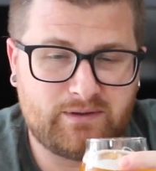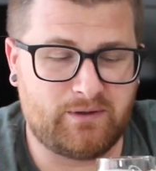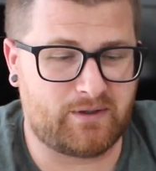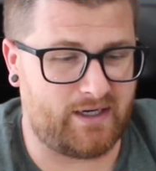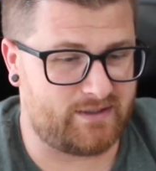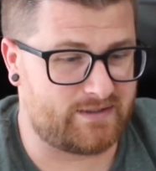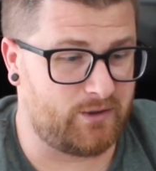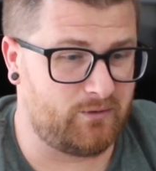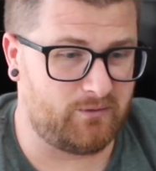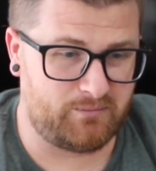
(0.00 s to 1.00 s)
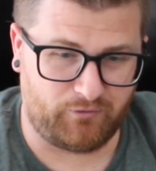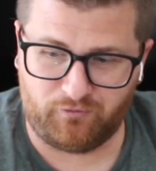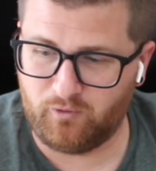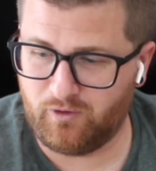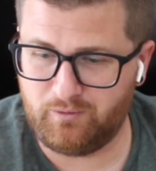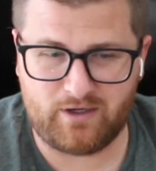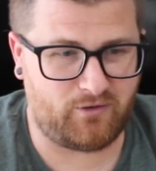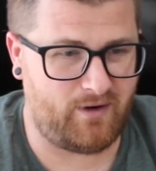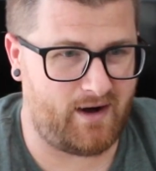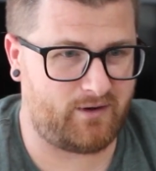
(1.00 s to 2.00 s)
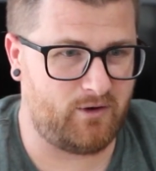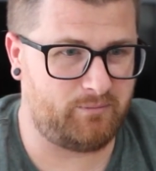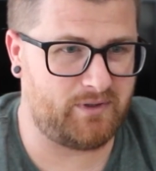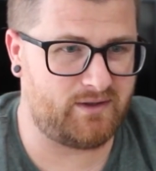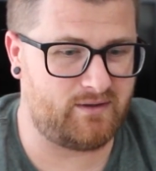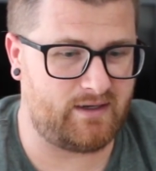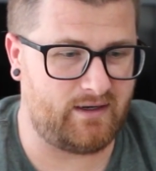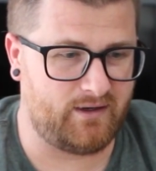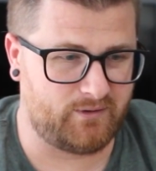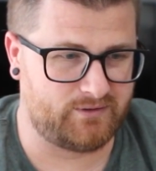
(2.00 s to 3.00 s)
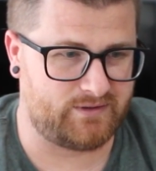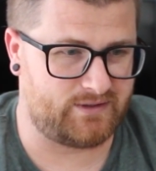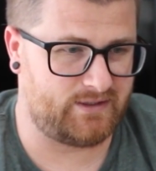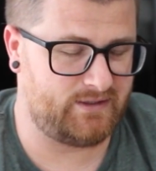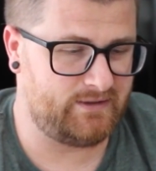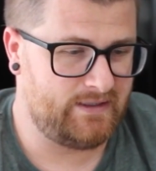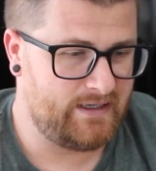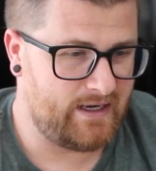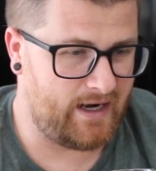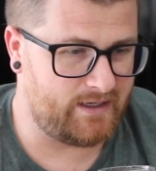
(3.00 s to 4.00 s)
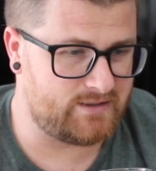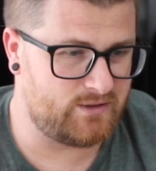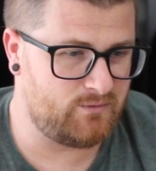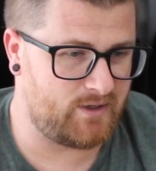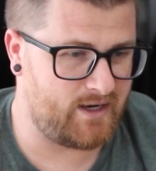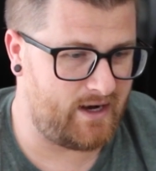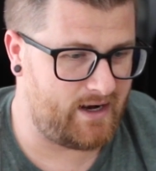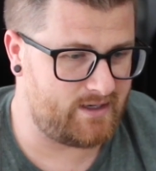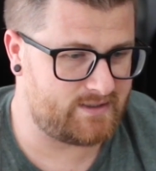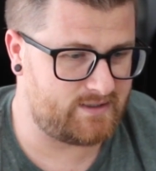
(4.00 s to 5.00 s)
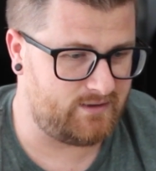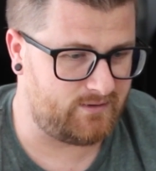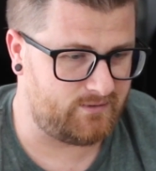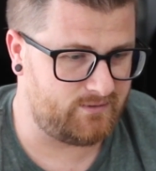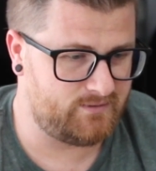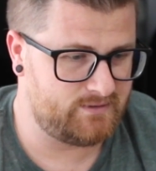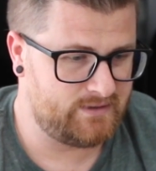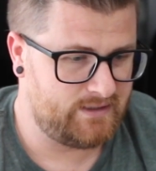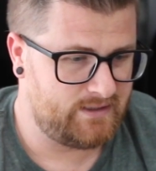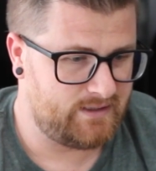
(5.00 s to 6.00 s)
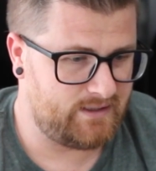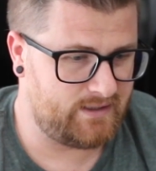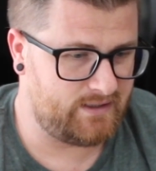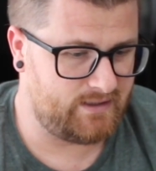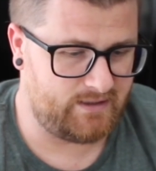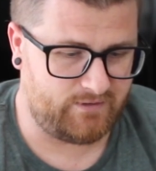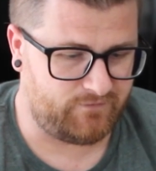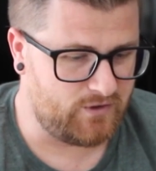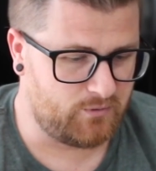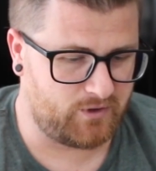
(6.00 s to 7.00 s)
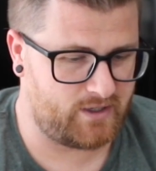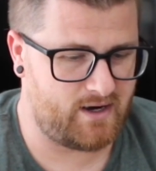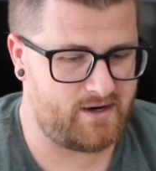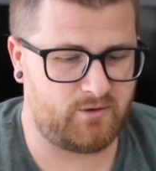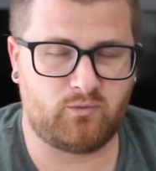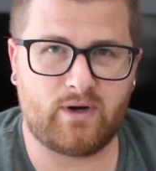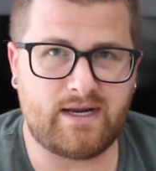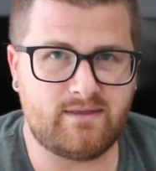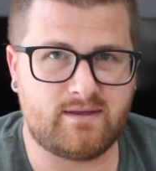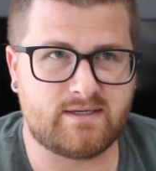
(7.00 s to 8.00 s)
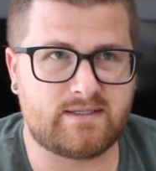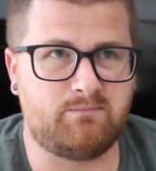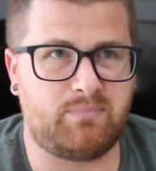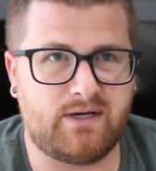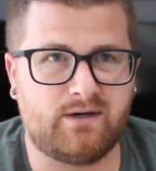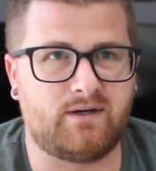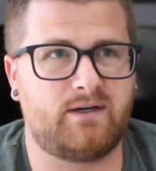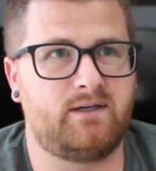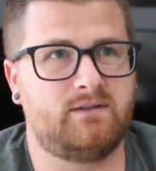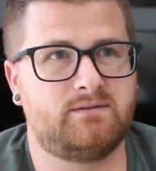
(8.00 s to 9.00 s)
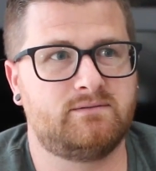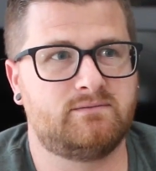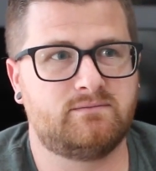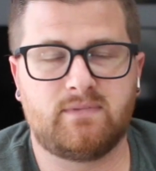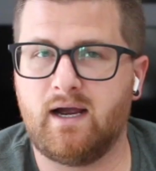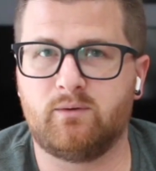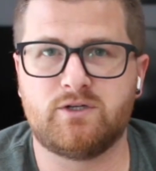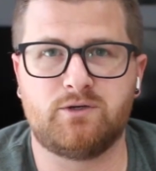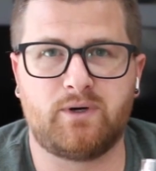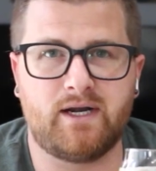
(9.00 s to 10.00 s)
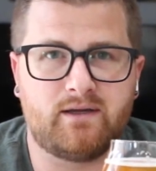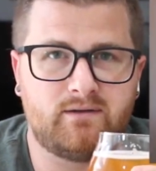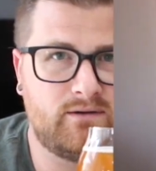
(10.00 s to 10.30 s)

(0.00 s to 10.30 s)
Okay, so before we crack open the Elder, I do want to ask you, if you were to kind of rate this beer, how would you rate it?